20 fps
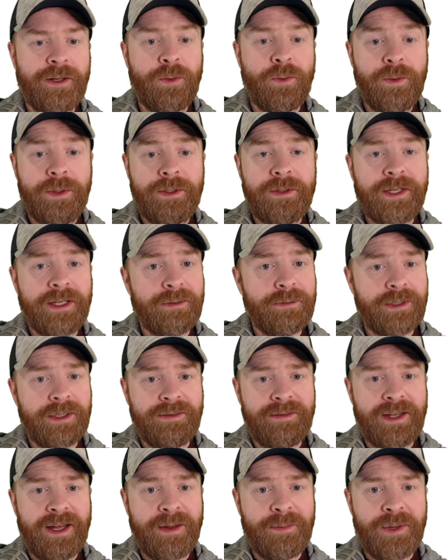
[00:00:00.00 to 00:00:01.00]
it will get rid
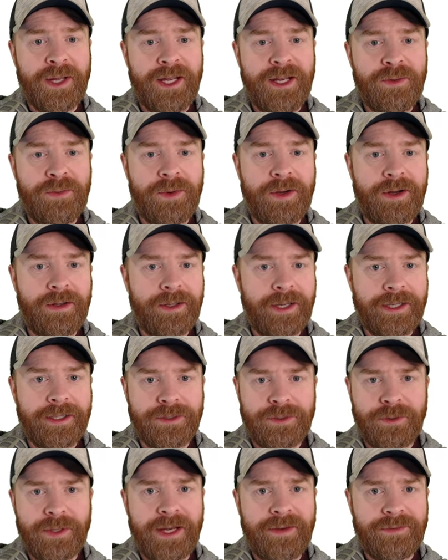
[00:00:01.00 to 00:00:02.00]
of that paywall. I
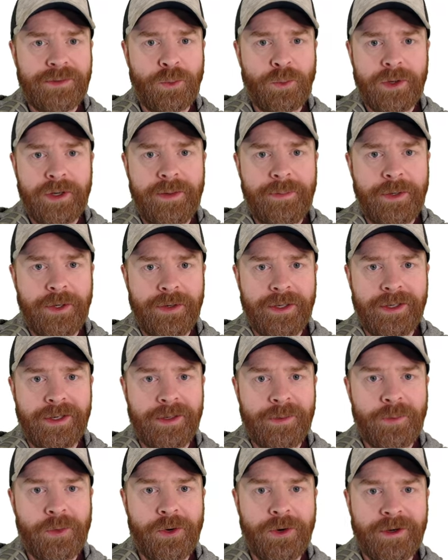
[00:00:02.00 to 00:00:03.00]
don't have to worry about it
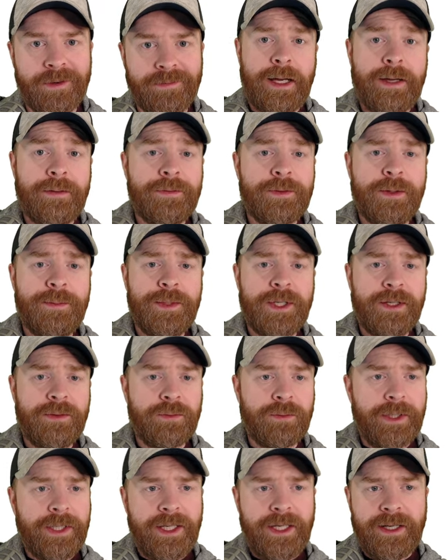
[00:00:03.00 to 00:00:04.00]
anymore. After I'm done
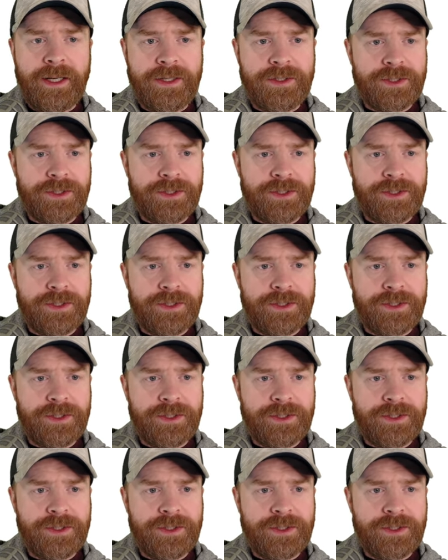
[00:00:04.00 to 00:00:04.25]
reading, I